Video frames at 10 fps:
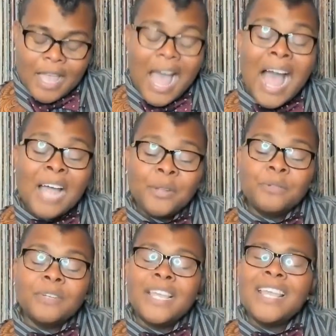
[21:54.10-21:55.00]
I
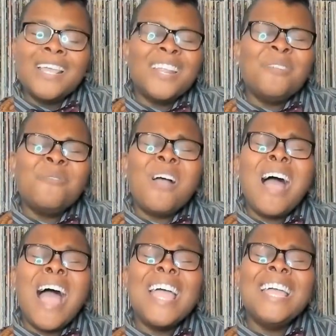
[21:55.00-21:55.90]
don't get it
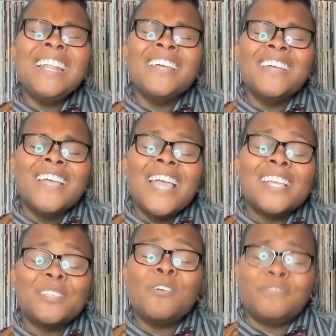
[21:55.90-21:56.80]
right
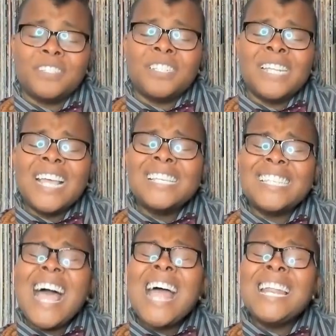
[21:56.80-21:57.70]
as often as
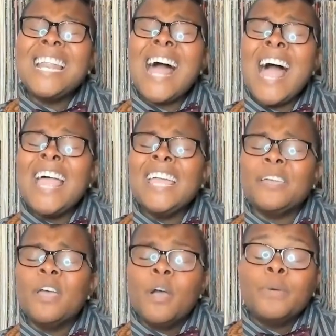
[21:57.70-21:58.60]
I like
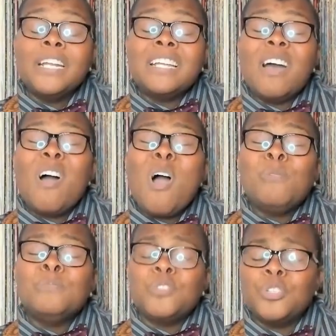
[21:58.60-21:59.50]
when it
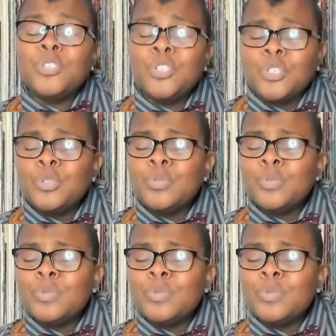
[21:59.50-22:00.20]
comes to you.